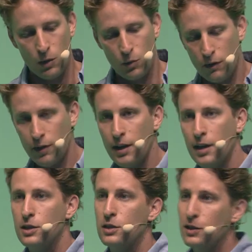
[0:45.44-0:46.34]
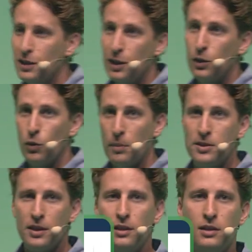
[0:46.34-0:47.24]
We have a nice
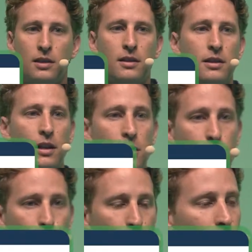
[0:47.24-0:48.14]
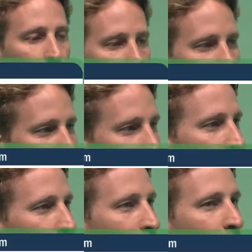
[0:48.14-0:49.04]
website that is free called
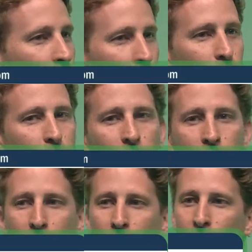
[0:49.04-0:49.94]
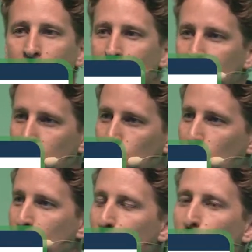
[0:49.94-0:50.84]
SimilarWeb.com. Just
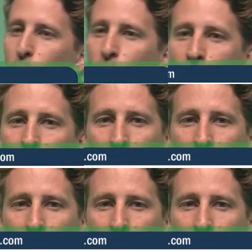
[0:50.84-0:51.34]
one small question.